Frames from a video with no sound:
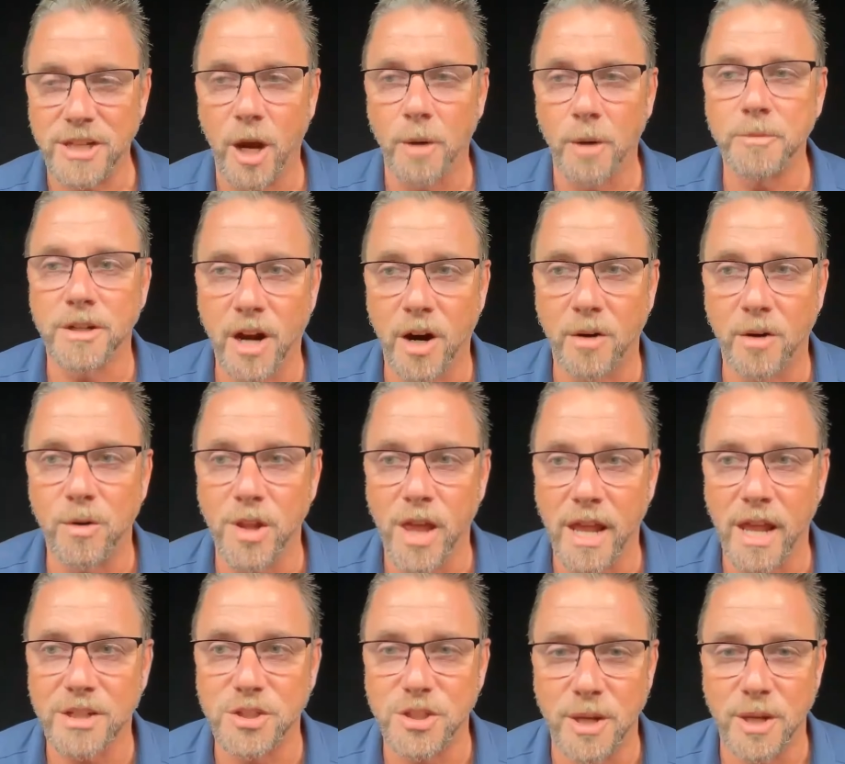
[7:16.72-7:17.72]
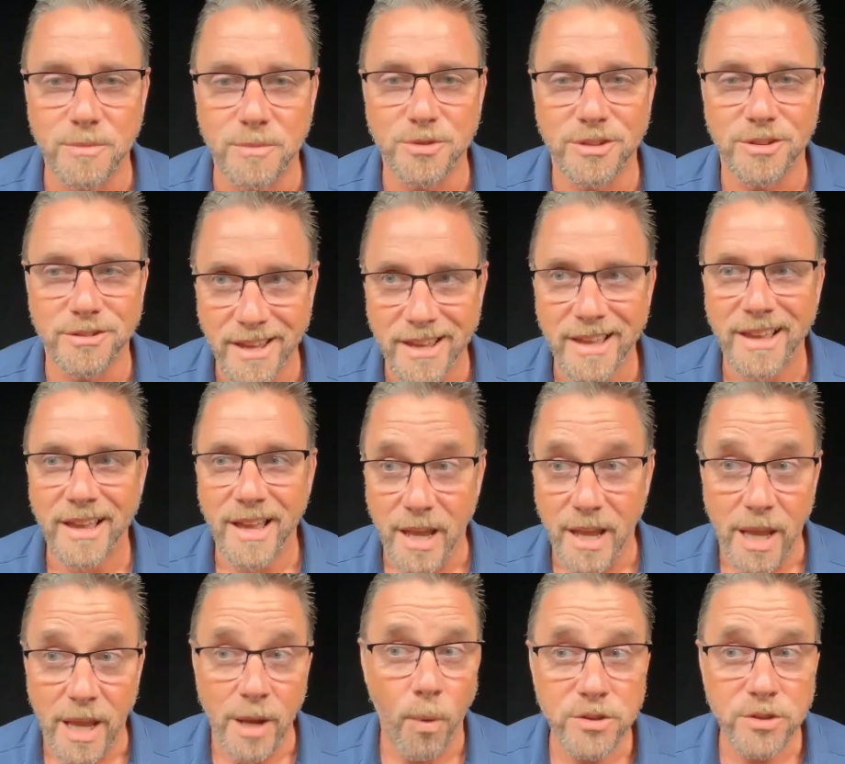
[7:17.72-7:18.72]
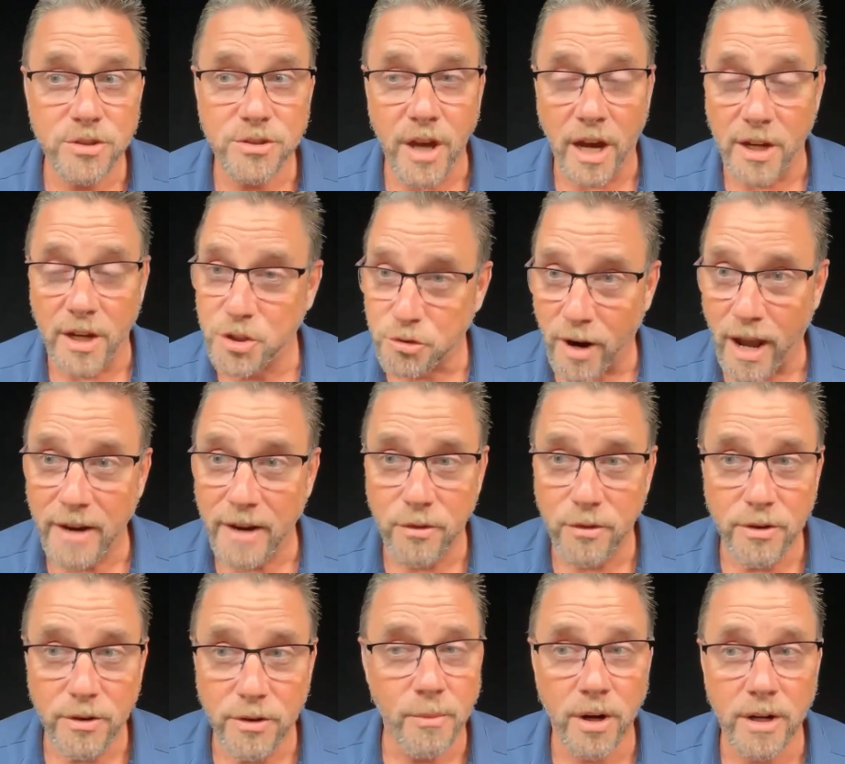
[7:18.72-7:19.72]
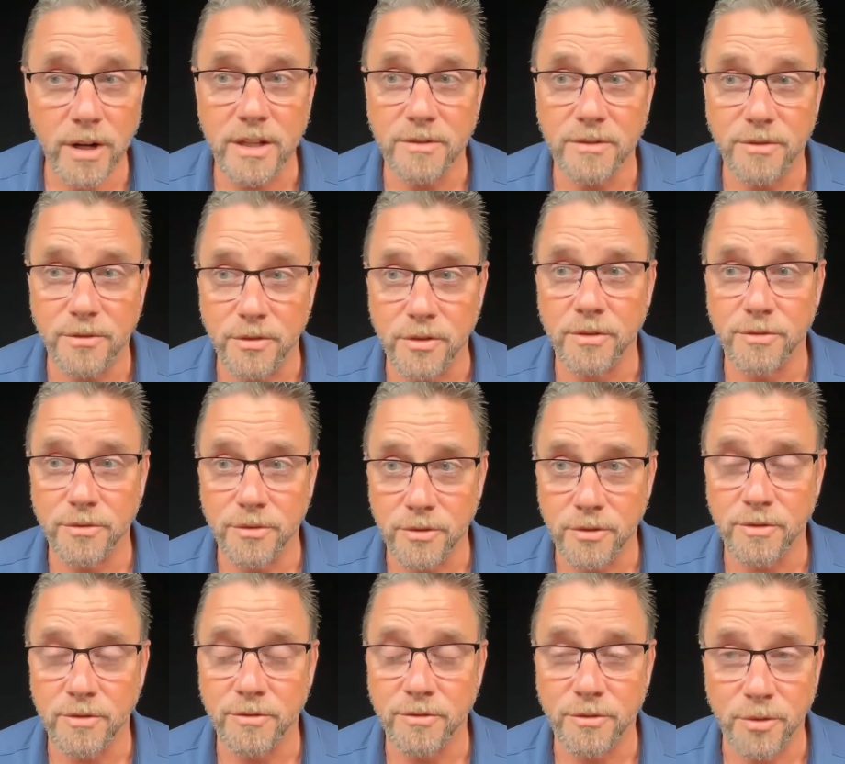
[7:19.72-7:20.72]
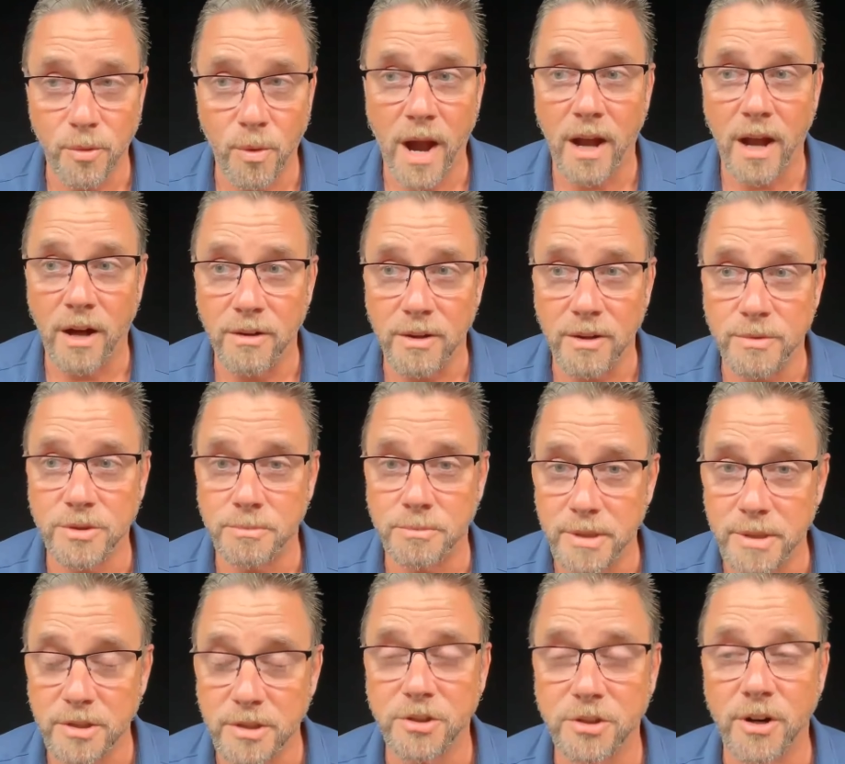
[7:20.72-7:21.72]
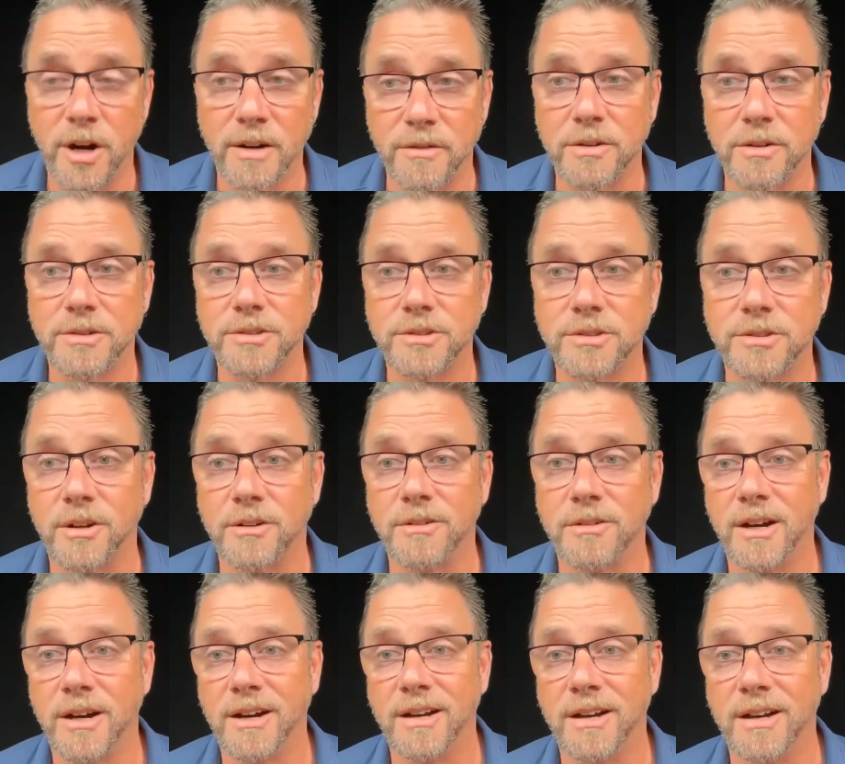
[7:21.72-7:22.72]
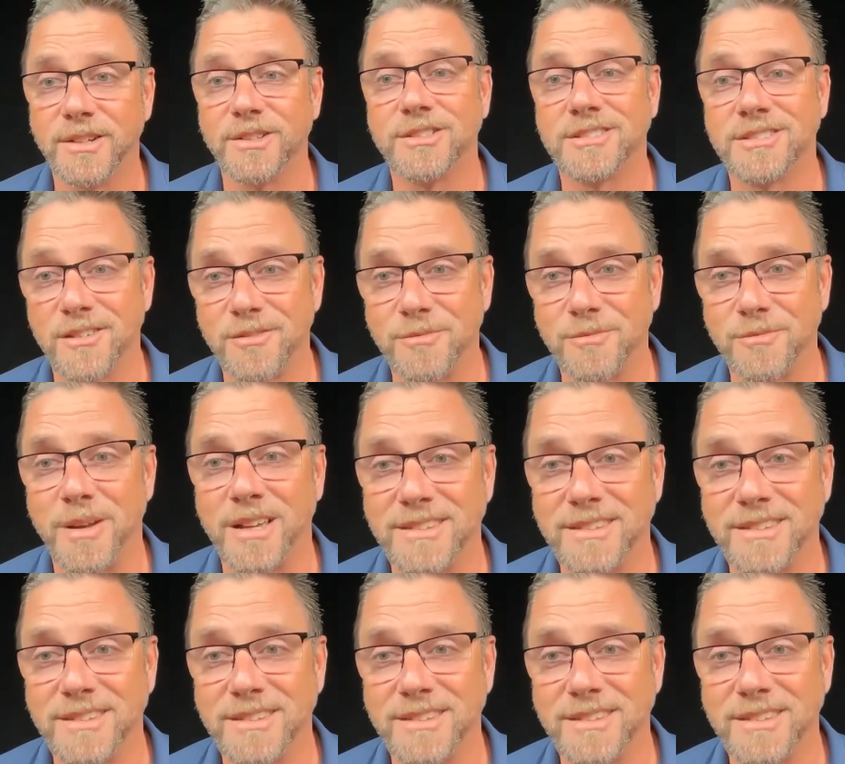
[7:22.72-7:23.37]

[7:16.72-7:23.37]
helped uncover a lot of gems, and it was a driver in the market for a while. It was a big driver. So good stuff back